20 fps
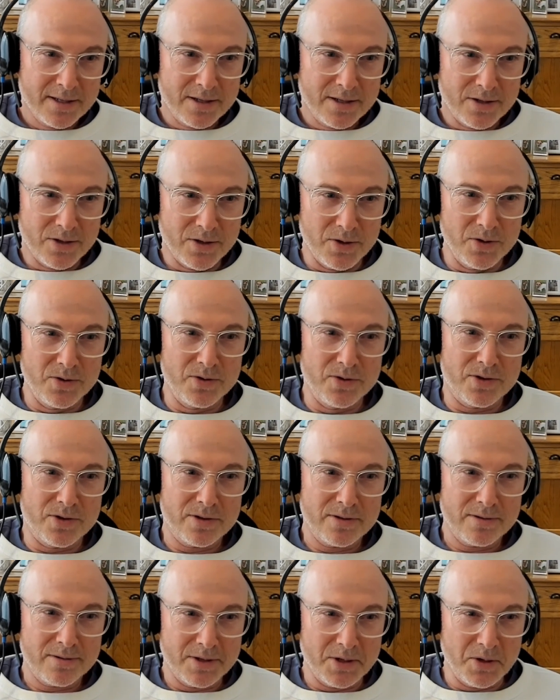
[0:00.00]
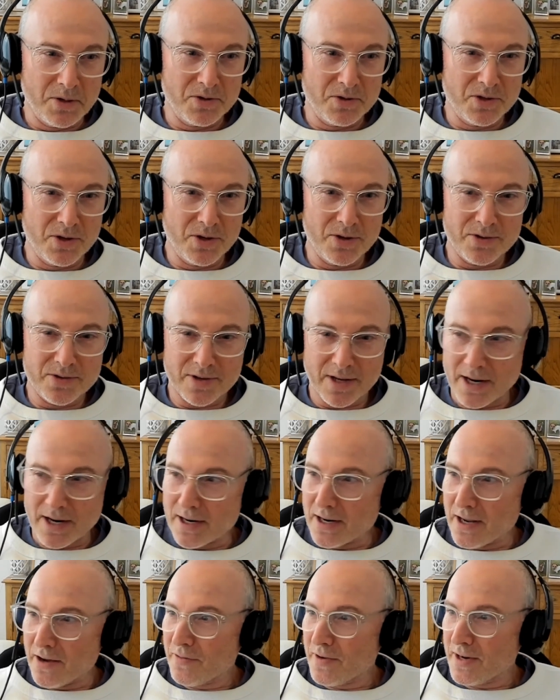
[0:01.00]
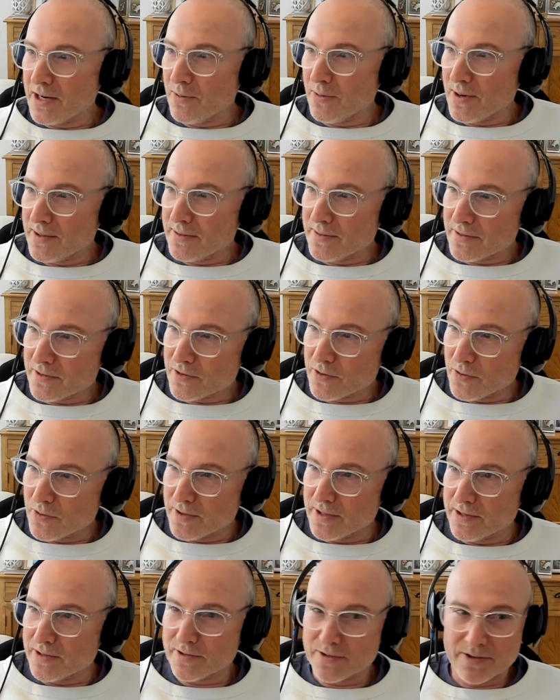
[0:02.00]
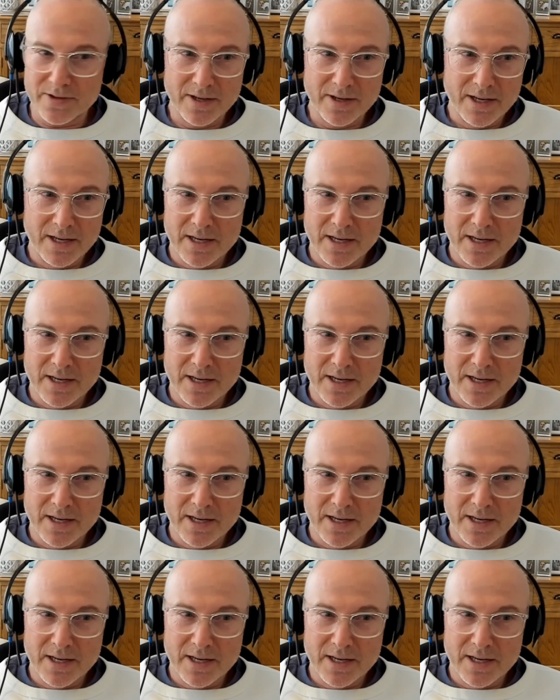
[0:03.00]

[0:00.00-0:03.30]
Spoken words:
Huge news. I don't know if anyone saw this.